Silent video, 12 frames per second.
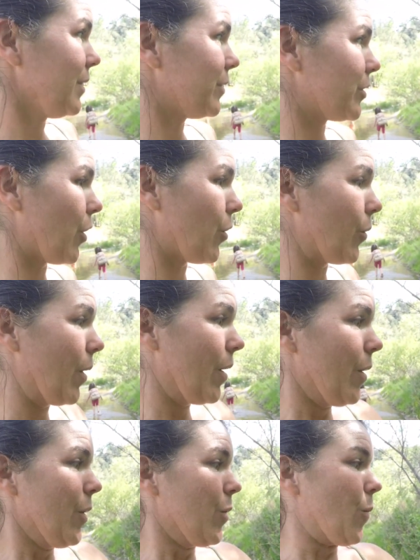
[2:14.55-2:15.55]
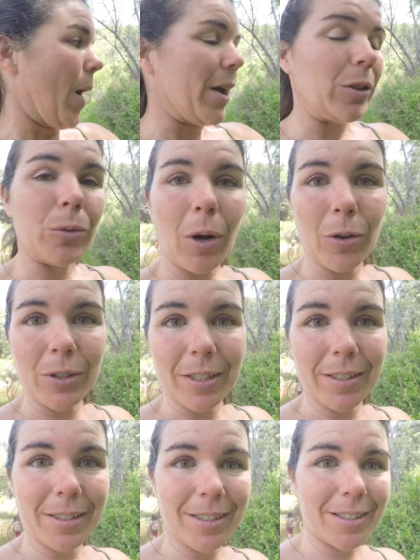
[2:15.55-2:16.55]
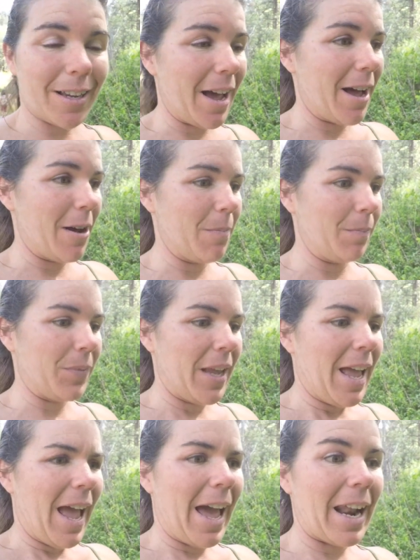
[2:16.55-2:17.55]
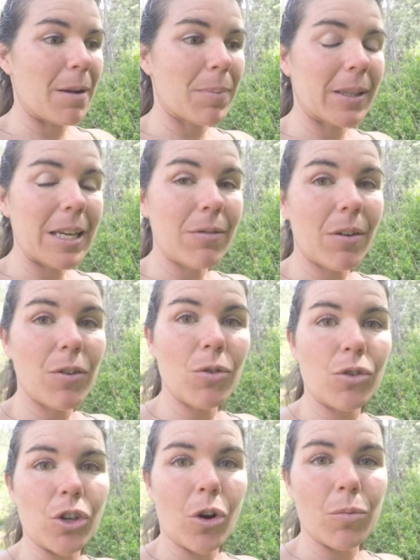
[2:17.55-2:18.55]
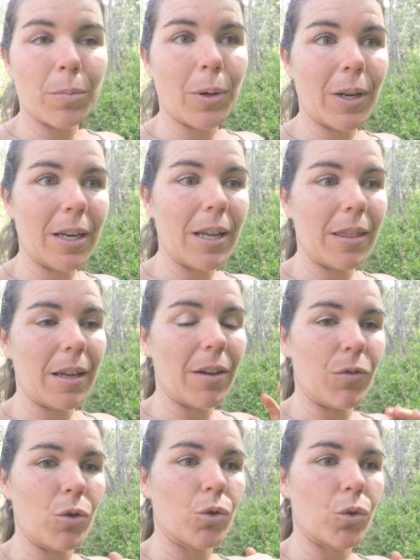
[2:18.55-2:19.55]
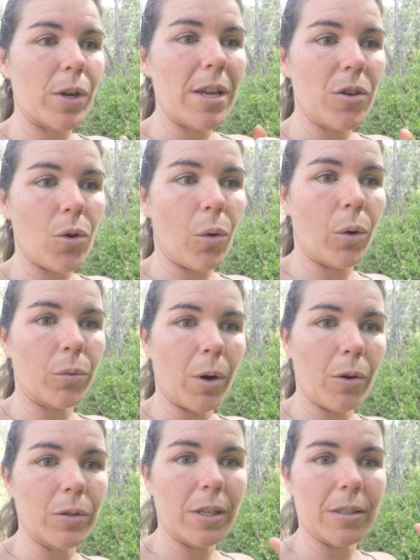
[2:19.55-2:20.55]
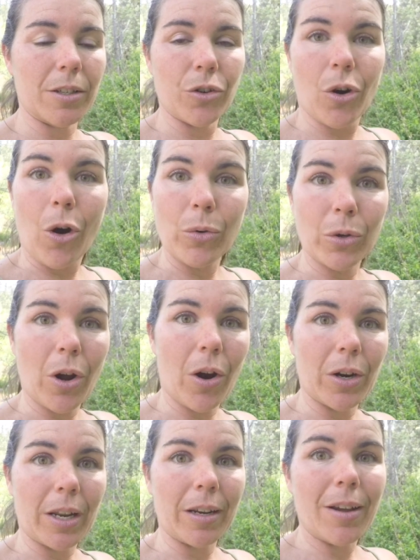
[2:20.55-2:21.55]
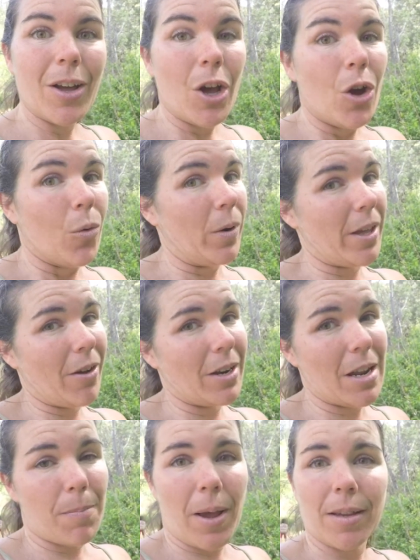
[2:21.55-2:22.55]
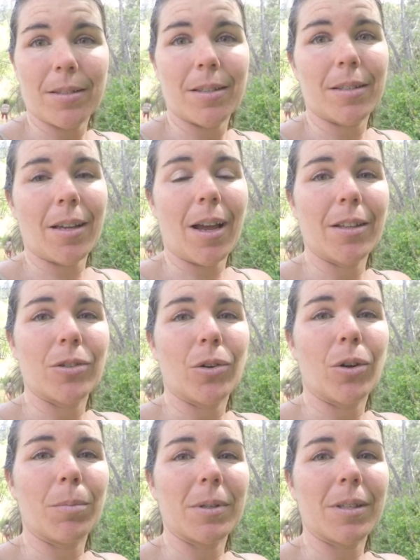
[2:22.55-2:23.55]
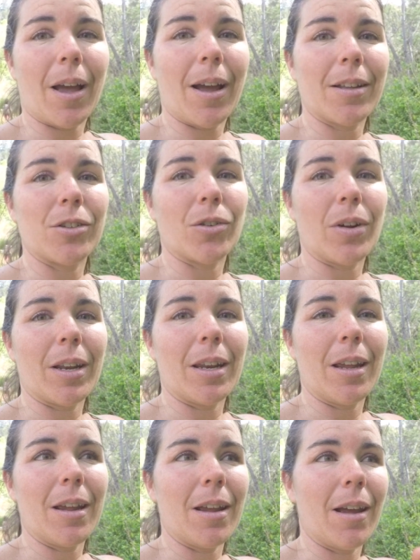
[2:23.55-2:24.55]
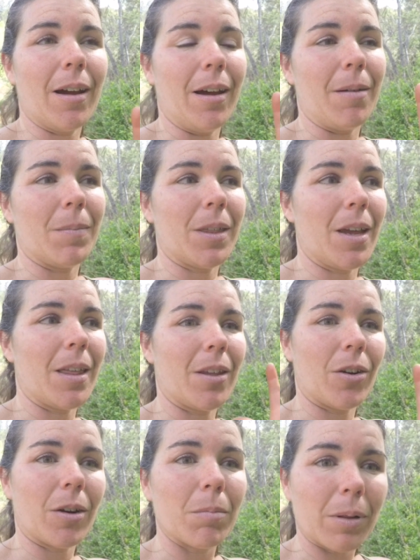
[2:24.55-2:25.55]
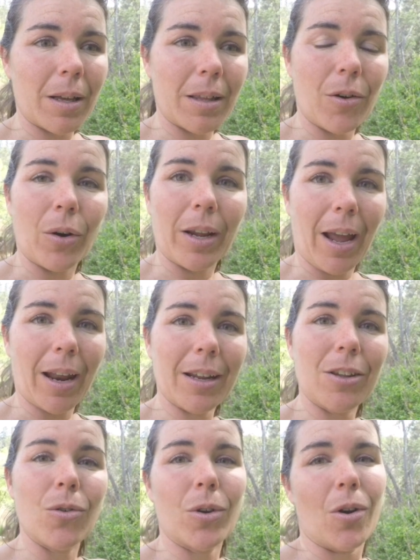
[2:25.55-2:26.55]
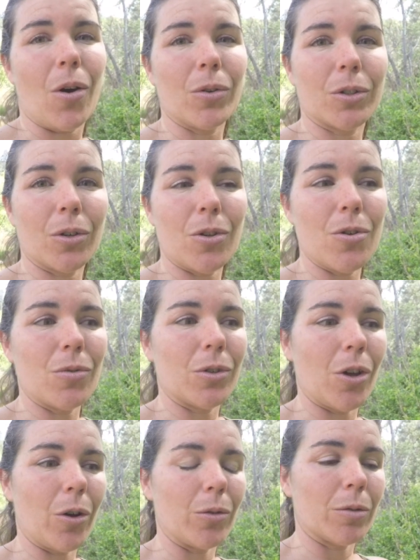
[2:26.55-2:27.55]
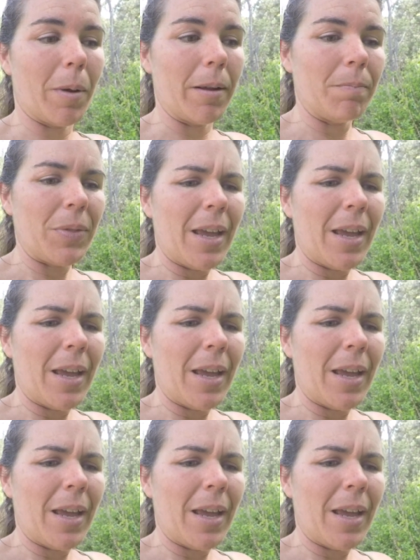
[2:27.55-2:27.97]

So wild roses. Um, and I believe if you don't put anything, if you treat your roses in your own garden without any pesticides or herbicides or anything, um, and they're completely organic, you can also use those. But